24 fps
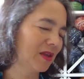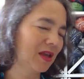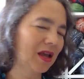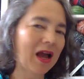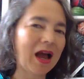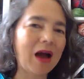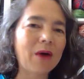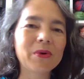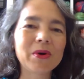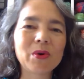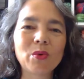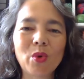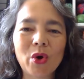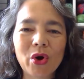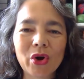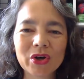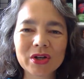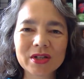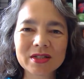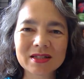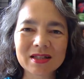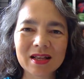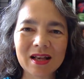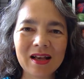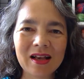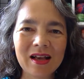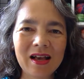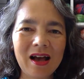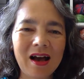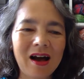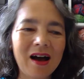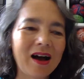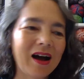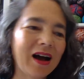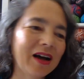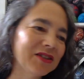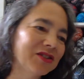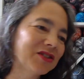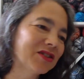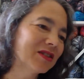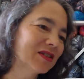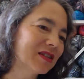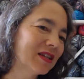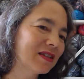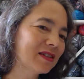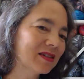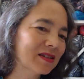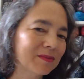how it works, I
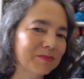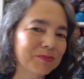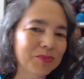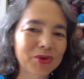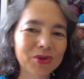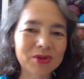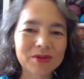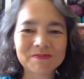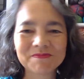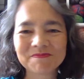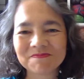just need to put